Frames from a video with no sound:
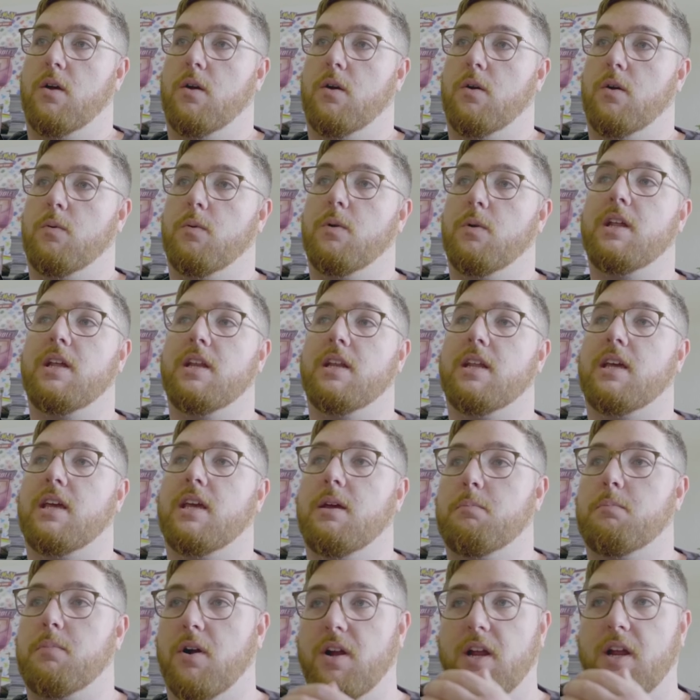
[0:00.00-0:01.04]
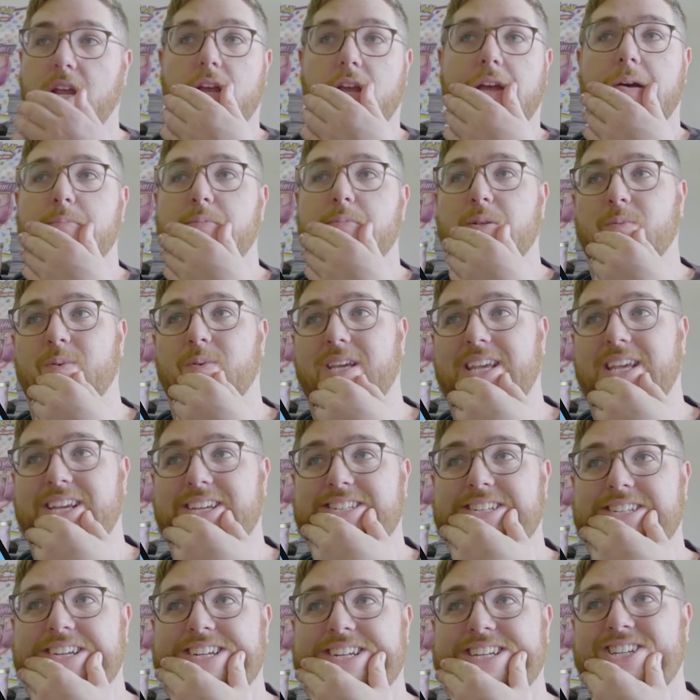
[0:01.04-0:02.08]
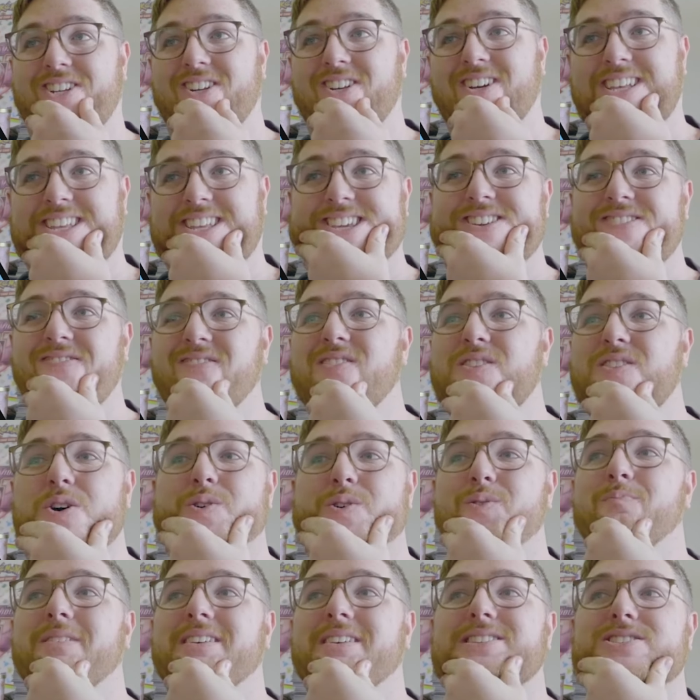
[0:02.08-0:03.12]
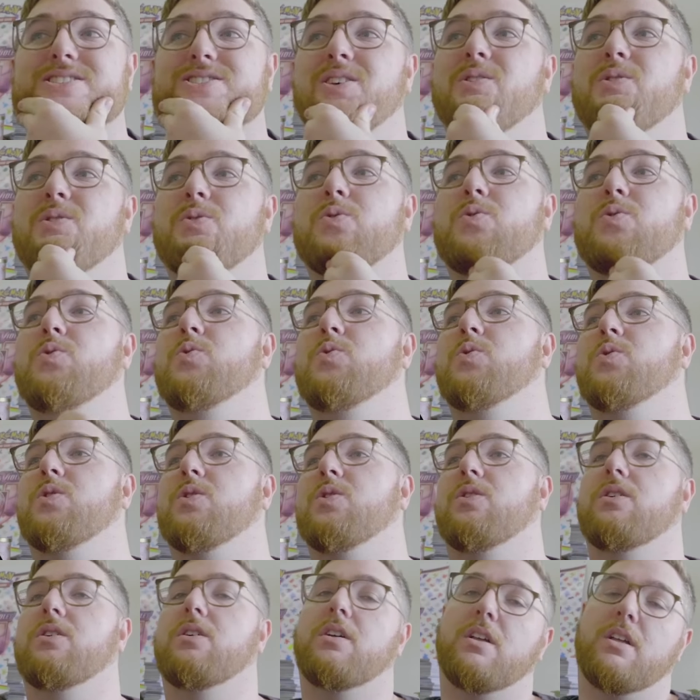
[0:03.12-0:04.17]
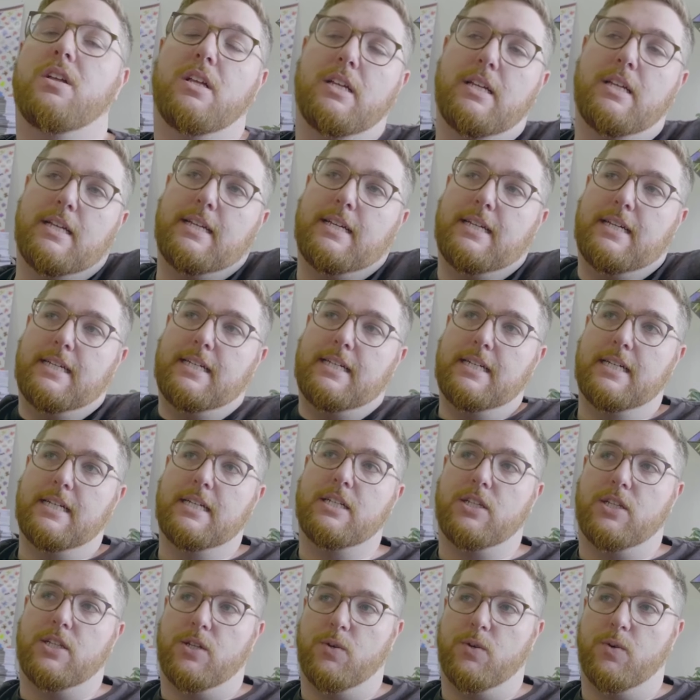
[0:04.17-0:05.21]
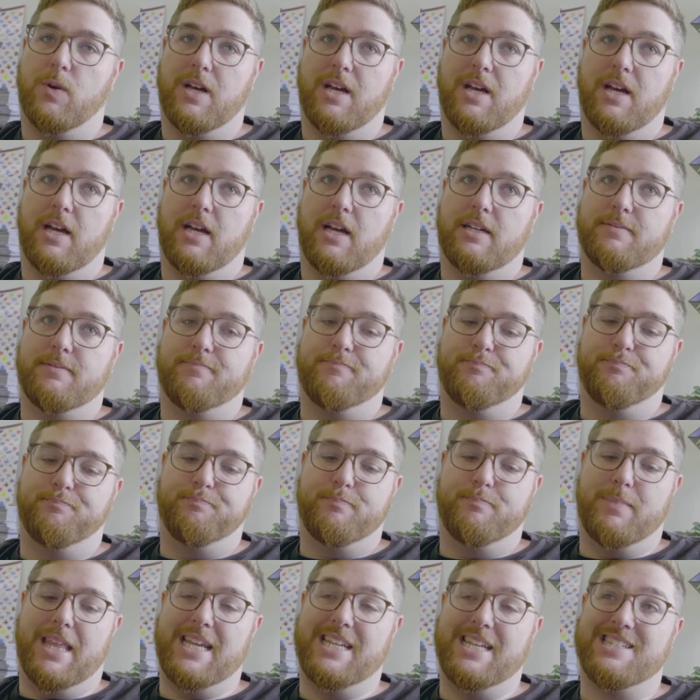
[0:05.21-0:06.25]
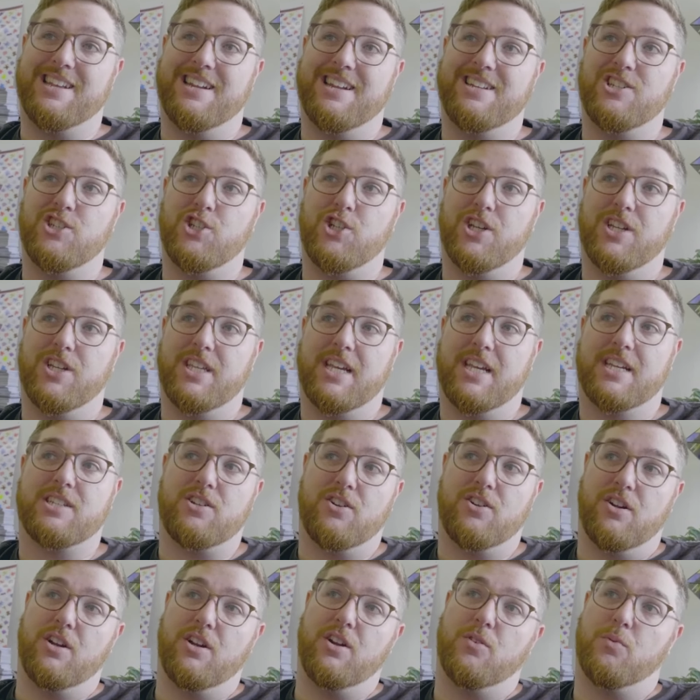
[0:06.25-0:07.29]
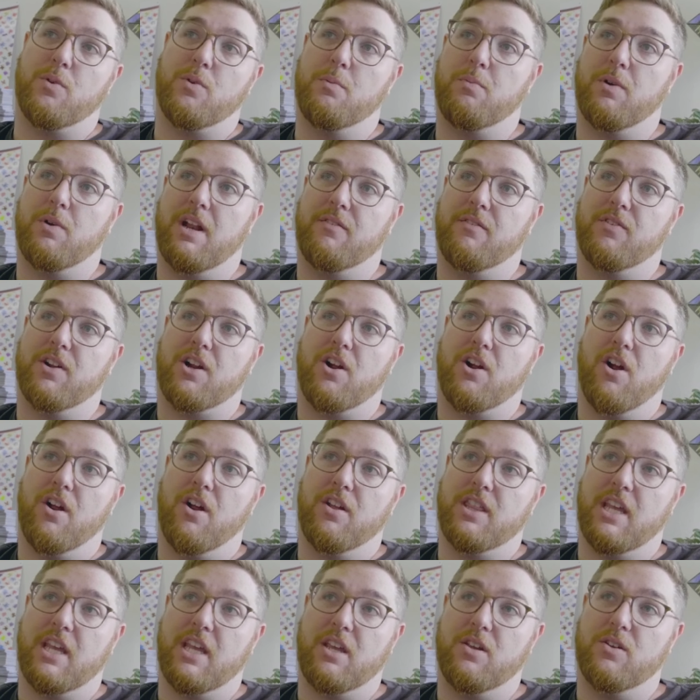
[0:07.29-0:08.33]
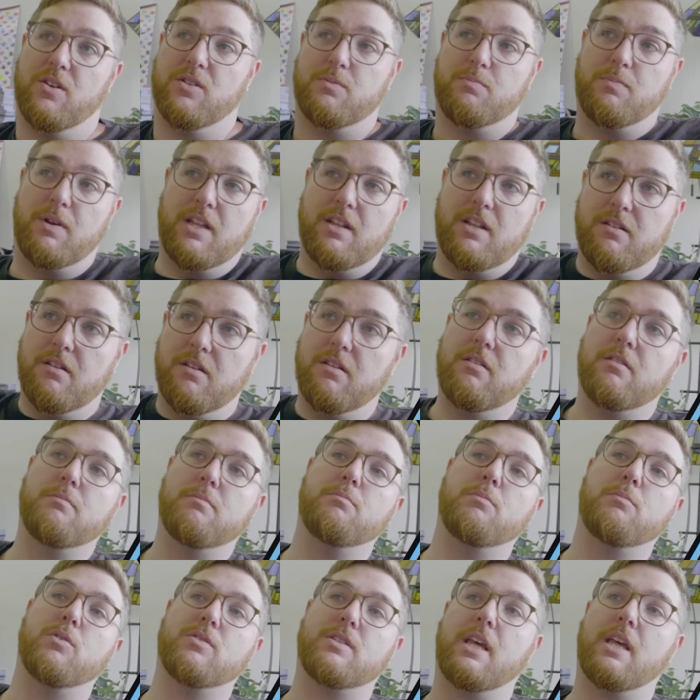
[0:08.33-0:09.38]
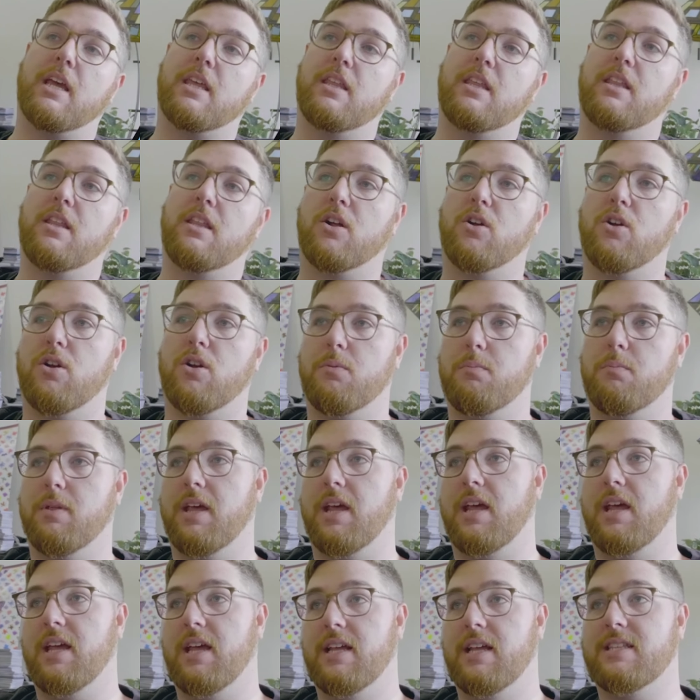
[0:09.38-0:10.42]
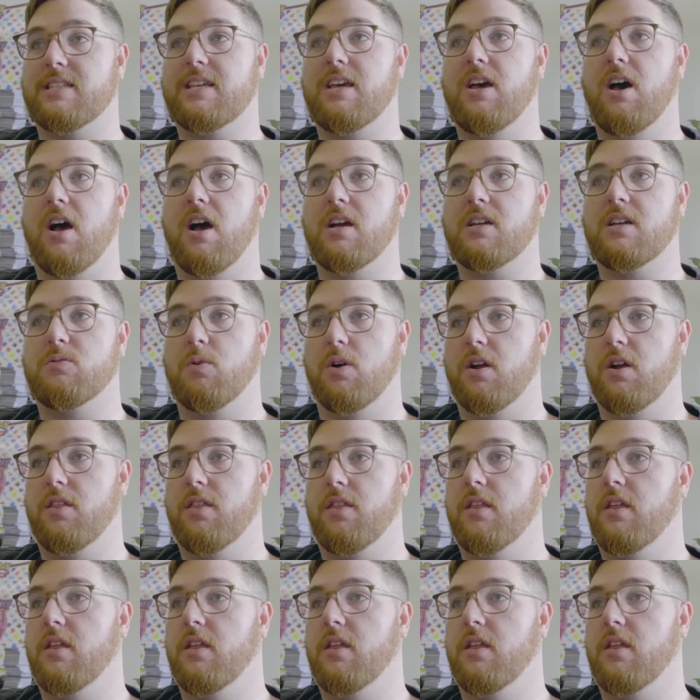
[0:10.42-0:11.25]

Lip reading: We need to keep our ink up so we ink Sudden Chill, even though it'd be so cool to play Sudden Chill next turn and rip whatever card they use, but most likely they're going to play it. It's Cogsworth.